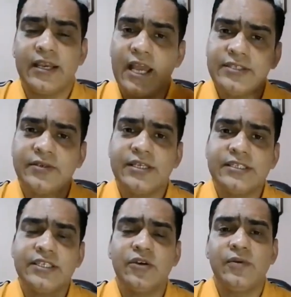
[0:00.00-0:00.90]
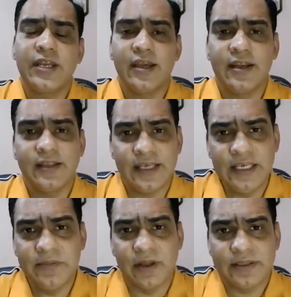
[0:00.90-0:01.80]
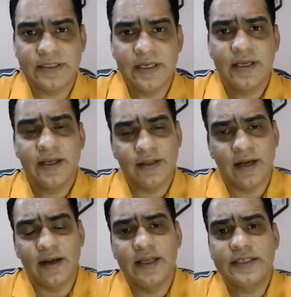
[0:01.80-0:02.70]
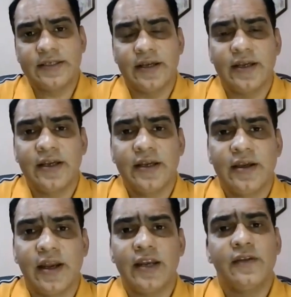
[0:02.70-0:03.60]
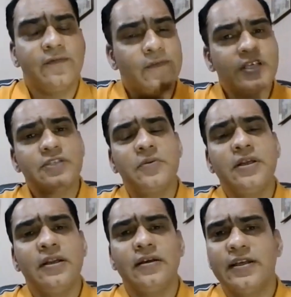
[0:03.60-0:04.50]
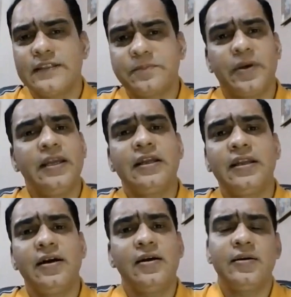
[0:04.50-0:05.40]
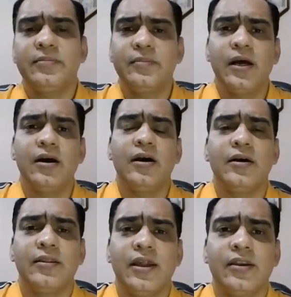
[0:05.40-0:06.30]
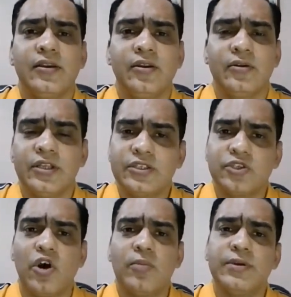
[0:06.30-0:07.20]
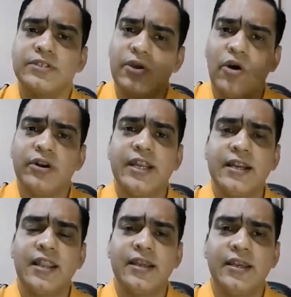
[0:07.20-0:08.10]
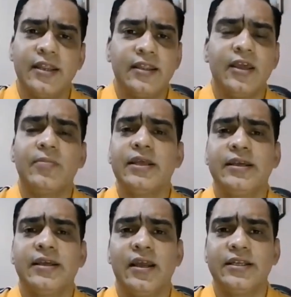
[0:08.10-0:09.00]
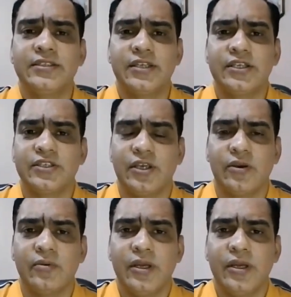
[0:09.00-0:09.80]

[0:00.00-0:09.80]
As you can see over here in the emails that are listed, right? The first one, it's pretty clear that this job is on deadline and thereby the client is chasing you.